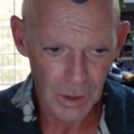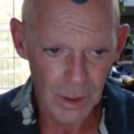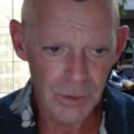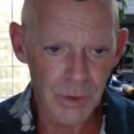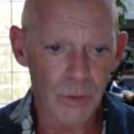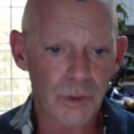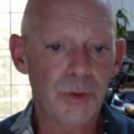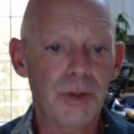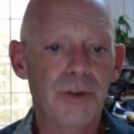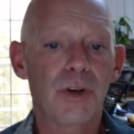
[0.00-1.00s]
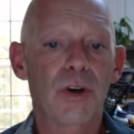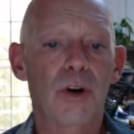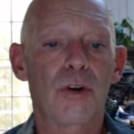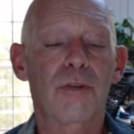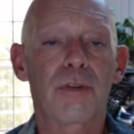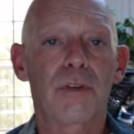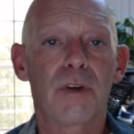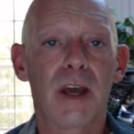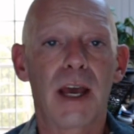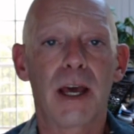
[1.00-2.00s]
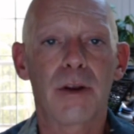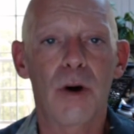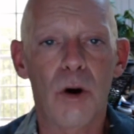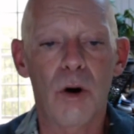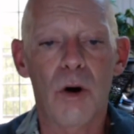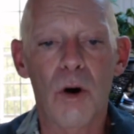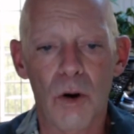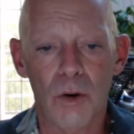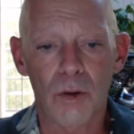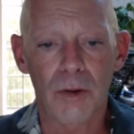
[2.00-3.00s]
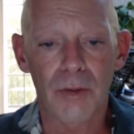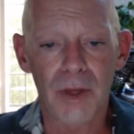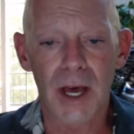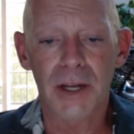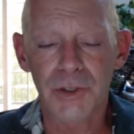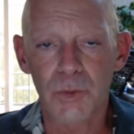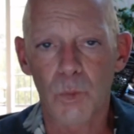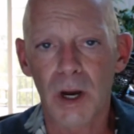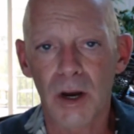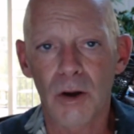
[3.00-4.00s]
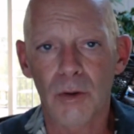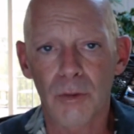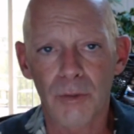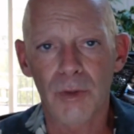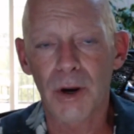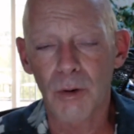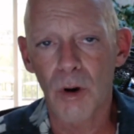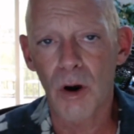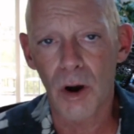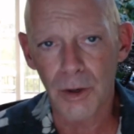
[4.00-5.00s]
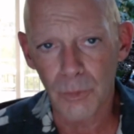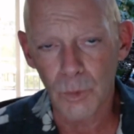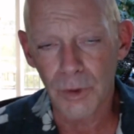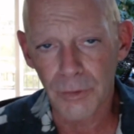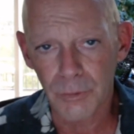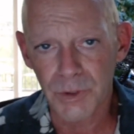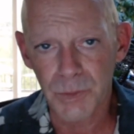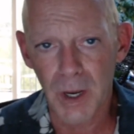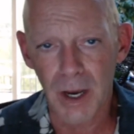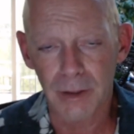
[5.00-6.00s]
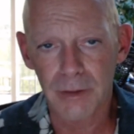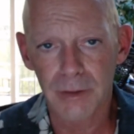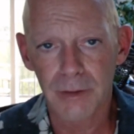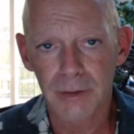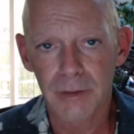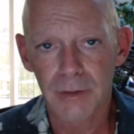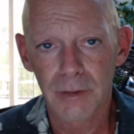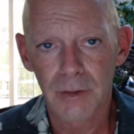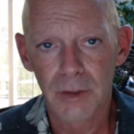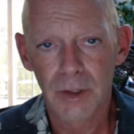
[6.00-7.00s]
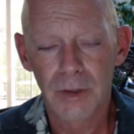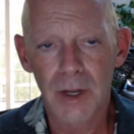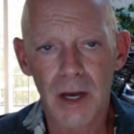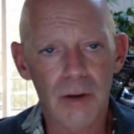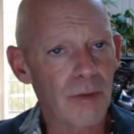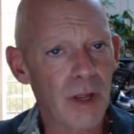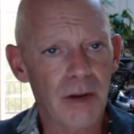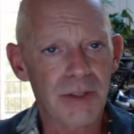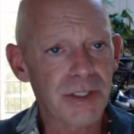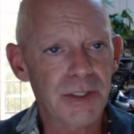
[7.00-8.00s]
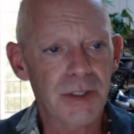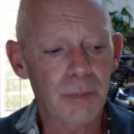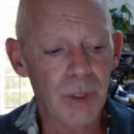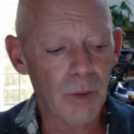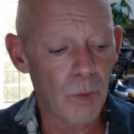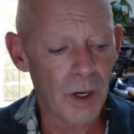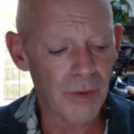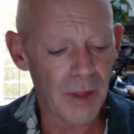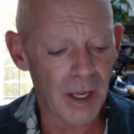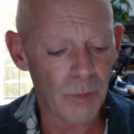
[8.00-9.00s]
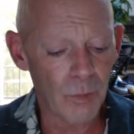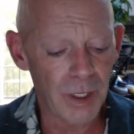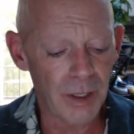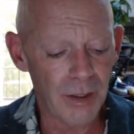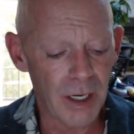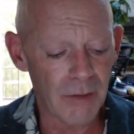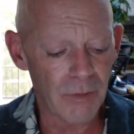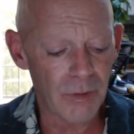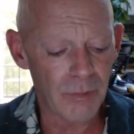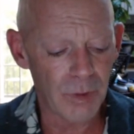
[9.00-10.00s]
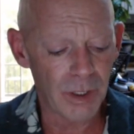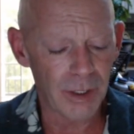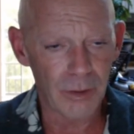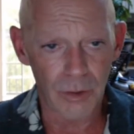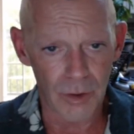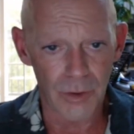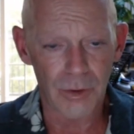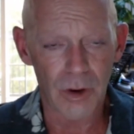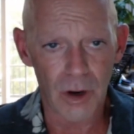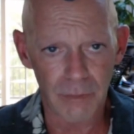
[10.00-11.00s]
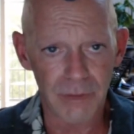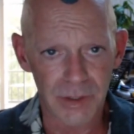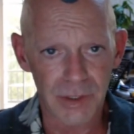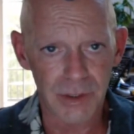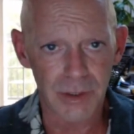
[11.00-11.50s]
So treat the earth and all that dwell thereon with respect. Now this is a big one that we never really learned, obviously.